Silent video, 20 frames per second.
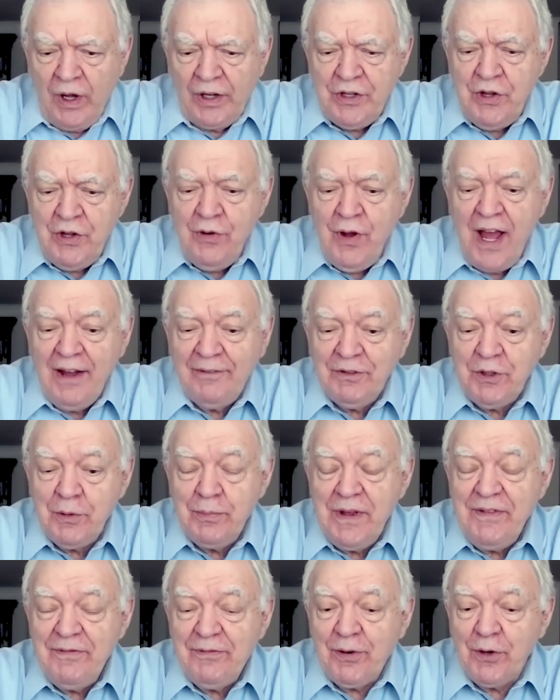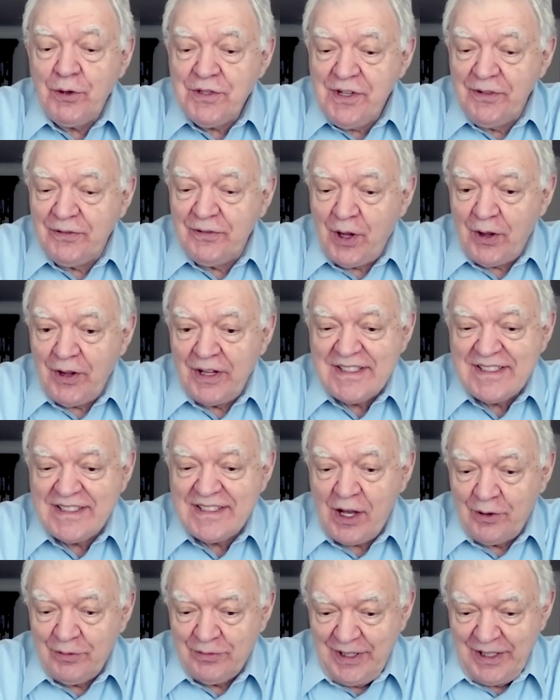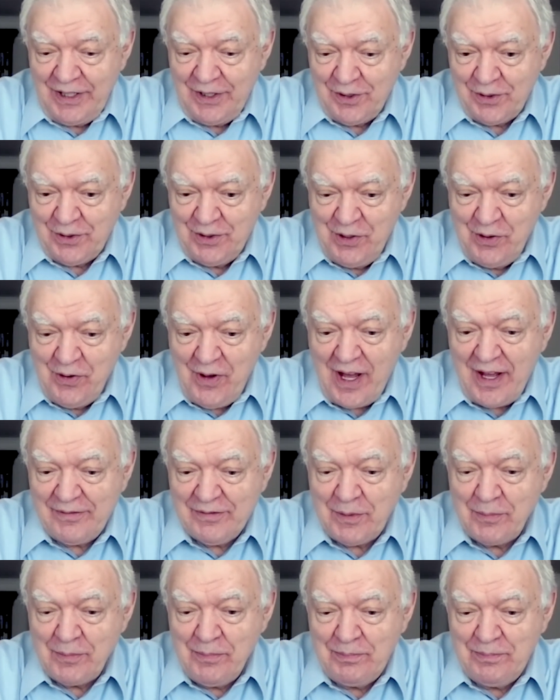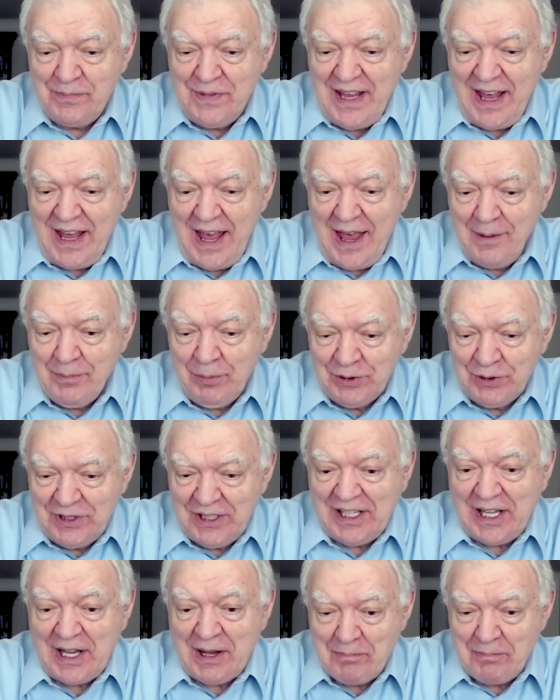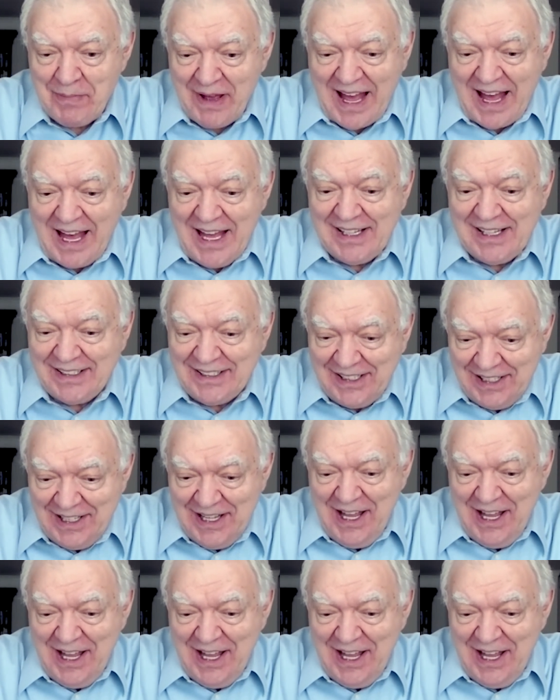you have to be, first of all, a self-leader. You have to be able to come back